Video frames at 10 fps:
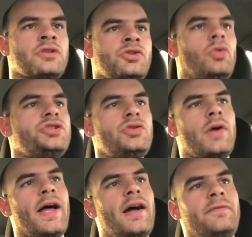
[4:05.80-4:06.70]
So what you
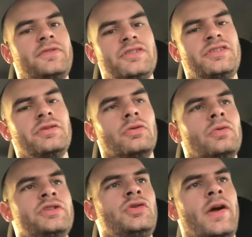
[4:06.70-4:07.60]
have to
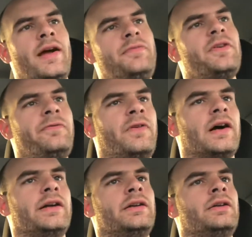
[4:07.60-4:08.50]
do is you have to
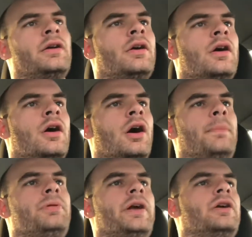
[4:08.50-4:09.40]
find a
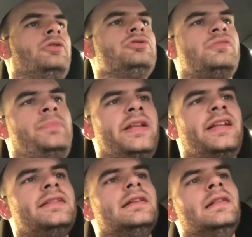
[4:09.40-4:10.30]
player who's been
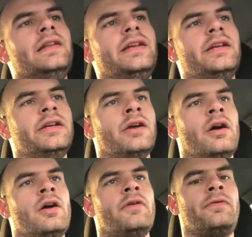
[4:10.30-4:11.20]
in the league
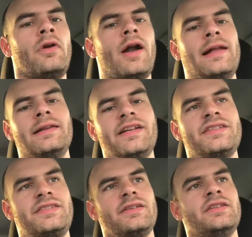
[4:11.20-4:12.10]
for at
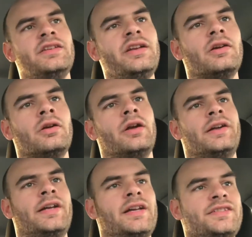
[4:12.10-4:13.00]
least a year
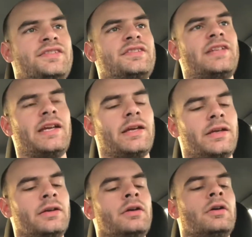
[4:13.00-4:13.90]
and has
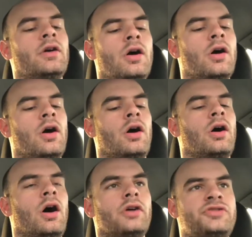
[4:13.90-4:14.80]
stayed
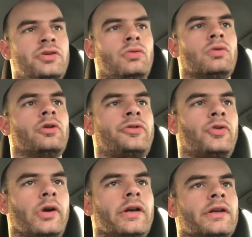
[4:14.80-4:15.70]
a 2 or a
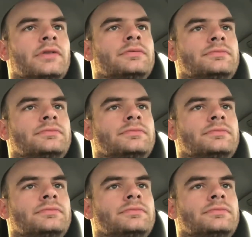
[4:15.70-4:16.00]
3.